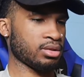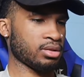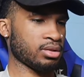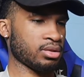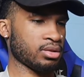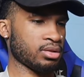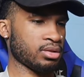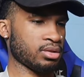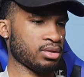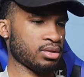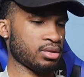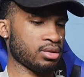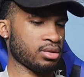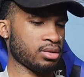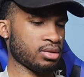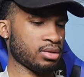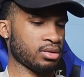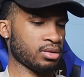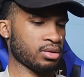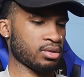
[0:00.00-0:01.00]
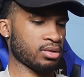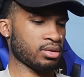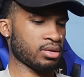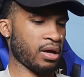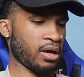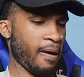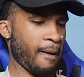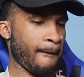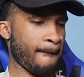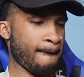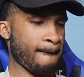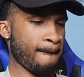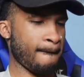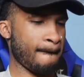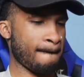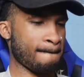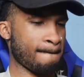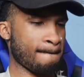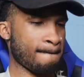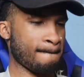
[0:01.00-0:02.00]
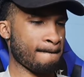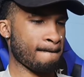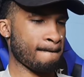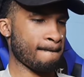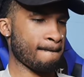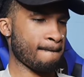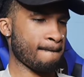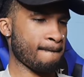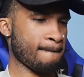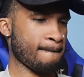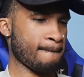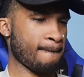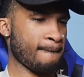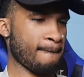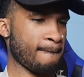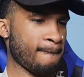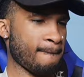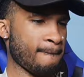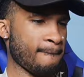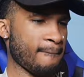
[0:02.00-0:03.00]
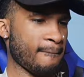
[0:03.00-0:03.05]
(no one is talking)